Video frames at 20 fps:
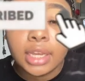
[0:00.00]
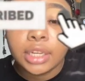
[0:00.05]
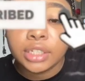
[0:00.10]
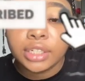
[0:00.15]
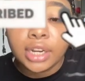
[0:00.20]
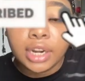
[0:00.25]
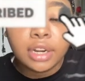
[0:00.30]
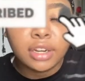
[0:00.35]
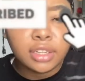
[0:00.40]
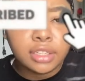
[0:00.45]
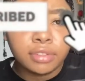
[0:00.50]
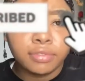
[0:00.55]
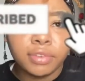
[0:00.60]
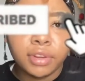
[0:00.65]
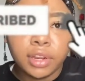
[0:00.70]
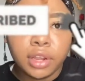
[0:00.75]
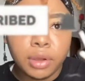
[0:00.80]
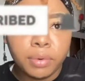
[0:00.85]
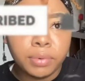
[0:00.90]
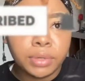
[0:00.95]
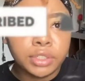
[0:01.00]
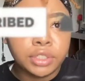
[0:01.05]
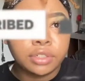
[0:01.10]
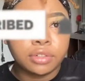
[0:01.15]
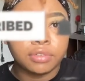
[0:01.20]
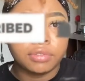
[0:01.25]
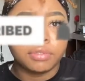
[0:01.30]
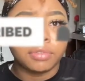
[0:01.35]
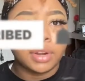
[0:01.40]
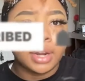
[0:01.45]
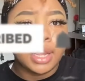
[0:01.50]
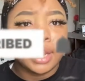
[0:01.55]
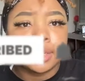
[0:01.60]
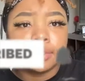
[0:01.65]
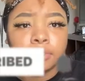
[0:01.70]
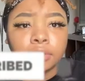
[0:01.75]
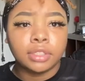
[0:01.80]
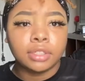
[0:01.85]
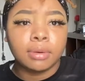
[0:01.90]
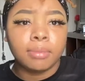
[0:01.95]
share this video with your friends,
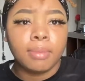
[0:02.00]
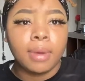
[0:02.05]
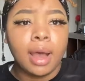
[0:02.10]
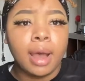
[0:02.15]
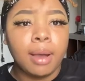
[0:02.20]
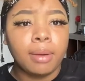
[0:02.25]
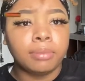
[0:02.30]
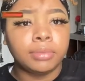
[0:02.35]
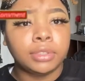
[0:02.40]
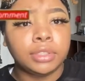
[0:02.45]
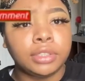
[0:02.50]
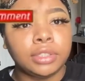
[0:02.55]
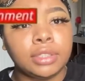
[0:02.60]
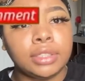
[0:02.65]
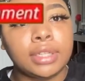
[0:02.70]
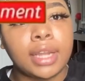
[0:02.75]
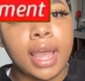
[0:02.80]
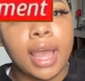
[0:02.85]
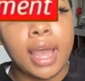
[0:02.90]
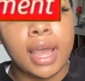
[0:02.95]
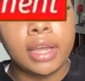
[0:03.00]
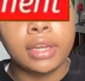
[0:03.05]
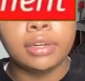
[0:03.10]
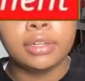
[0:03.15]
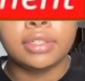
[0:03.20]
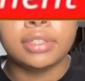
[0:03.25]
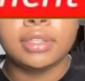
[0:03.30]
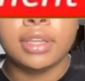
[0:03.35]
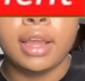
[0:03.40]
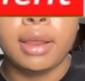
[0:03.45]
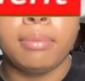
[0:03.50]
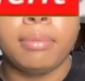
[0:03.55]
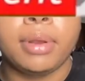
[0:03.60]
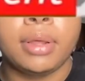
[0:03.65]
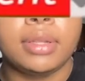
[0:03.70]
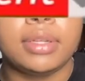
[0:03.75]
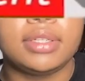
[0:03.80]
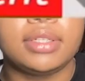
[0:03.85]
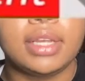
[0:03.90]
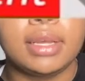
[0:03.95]
with your mom, with your dad, your
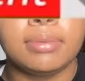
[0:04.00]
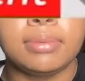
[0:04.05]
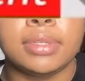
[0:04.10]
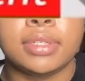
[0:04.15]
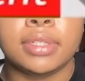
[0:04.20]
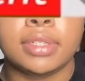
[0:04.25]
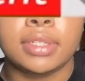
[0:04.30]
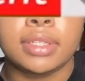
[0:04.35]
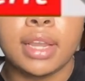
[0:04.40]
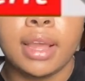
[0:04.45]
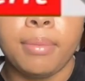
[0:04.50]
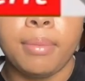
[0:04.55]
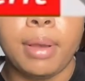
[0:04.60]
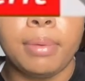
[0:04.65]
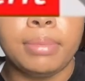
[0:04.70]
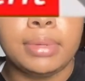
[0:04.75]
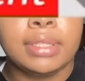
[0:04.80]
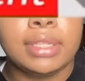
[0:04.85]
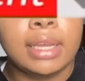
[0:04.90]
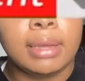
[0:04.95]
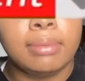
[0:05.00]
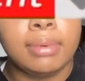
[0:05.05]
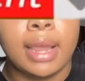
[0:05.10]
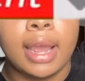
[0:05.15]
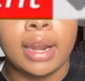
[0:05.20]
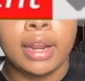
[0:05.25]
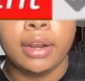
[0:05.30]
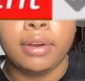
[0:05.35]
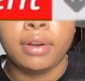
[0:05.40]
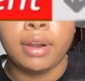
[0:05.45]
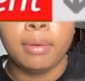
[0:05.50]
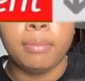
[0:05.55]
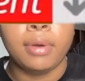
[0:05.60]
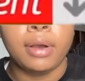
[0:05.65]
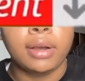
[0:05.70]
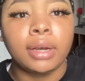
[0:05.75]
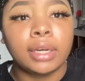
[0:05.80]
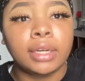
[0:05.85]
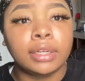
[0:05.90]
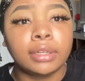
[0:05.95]
stepbrother, stepsister, stepmama, stepdaddy,
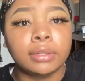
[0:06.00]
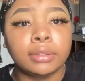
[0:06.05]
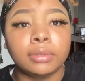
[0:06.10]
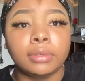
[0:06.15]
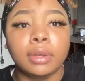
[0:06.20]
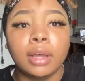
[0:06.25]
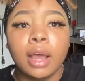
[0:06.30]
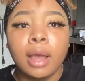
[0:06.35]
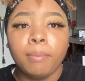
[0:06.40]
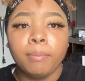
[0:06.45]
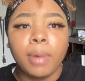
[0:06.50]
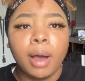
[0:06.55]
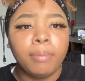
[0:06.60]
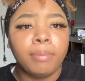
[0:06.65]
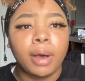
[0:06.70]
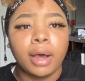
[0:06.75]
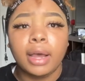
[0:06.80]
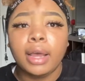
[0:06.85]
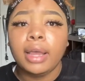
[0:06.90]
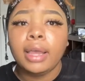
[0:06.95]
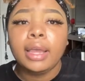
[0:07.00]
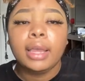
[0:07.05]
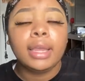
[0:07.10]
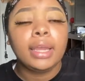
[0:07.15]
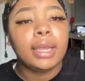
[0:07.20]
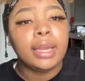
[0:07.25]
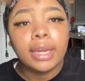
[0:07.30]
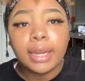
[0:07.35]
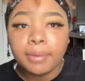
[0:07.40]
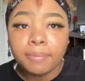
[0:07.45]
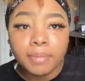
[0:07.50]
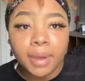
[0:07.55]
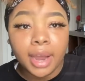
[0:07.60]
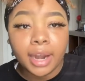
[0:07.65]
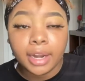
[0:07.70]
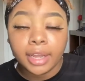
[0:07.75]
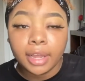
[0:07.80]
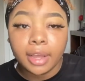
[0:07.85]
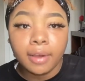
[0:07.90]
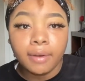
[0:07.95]
grandma, uncle, papa,
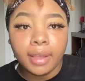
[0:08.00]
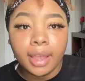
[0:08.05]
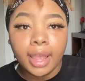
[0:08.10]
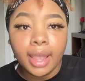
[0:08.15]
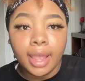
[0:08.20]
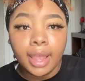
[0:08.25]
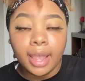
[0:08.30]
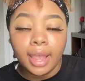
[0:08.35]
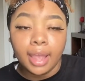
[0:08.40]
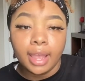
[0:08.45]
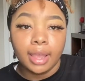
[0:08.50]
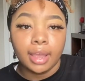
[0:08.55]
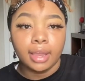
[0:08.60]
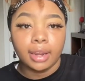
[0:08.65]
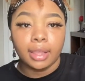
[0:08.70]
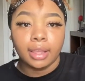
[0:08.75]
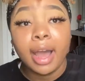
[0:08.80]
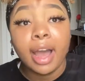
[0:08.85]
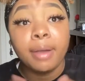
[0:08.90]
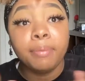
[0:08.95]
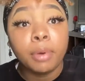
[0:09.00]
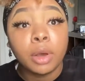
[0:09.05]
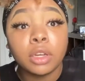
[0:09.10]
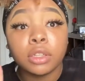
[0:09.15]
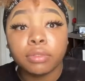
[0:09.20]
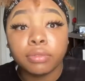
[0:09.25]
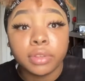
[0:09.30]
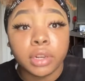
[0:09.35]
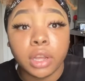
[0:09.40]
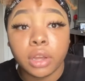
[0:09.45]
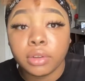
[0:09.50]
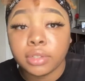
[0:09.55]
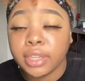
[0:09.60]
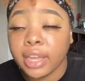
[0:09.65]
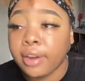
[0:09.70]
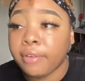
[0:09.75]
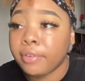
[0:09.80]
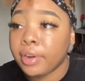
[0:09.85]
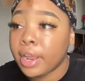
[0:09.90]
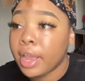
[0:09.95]
anybody. Go ahead. I post videos
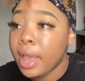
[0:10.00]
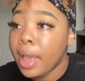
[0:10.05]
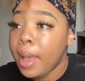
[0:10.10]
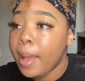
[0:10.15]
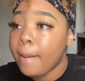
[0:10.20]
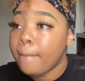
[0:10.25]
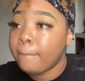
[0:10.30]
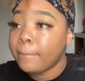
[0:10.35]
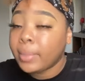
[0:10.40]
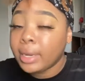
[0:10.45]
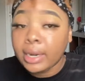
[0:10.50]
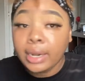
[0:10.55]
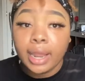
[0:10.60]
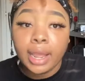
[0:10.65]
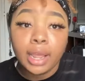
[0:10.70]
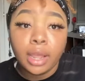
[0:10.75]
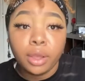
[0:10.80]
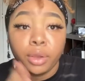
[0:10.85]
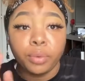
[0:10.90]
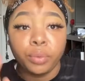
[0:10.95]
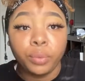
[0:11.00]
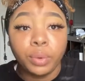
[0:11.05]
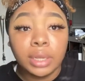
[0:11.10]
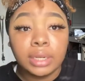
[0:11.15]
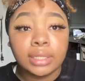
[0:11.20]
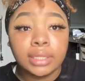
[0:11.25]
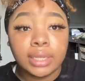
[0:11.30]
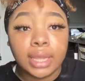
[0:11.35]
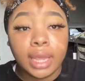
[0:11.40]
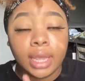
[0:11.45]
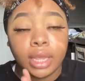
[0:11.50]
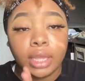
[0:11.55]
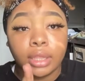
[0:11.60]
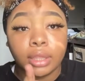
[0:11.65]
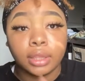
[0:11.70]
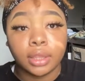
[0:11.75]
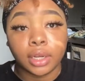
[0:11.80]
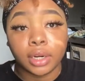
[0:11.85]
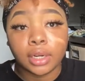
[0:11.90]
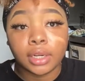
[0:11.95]
every Monday, Wednesday, and
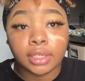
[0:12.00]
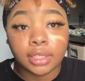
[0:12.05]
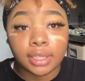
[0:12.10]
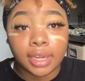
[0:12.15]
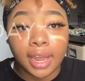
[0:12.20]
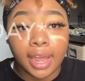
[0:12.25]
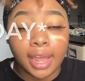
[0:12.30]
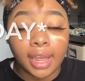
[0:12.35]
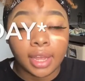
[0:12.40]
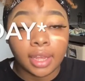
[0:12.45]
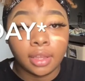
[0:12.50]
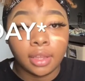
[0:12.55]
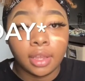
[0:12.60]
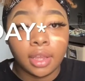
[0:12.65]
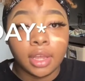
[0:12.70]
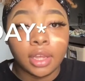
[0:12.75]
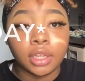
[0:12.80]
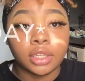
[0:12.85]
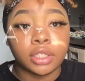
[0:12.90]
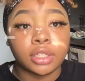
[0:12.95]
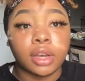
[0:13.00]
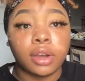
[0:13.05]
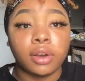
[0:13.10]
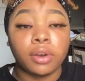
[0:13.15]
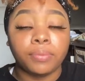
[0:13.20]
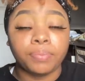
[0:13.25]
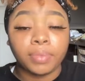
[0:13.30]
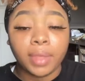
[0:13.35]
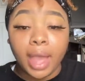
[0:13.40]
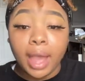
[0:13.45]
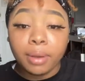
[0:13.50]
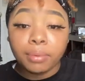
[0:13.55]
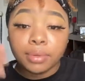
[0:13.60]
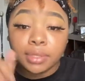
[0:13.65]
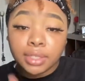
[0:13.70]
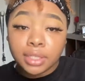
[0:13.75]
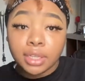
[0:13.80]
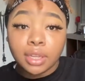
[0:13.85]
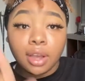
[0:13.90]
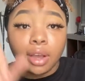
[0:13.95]
Thursday. So I will
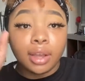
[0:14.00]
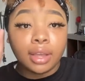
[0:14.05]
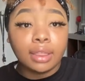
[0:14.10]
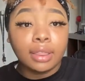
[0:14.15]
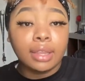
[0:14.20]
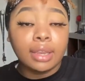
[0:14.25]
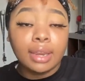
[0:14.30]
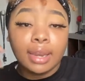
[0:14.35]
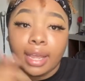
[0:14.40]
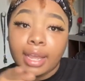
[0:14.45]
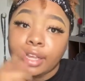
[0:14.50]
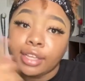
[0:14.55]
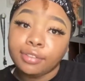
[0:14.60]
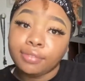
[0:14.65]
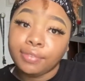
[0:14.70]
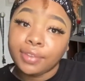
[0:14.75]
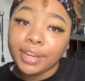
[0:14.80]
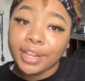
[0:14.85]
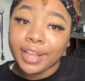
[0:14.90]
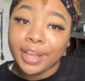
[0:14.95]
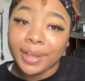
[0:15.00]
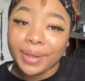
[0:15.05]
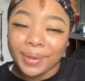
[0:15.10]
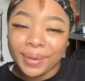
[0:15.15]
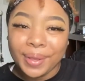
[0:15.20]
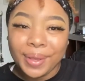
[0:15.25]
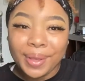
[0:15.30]
see y'all in the next video.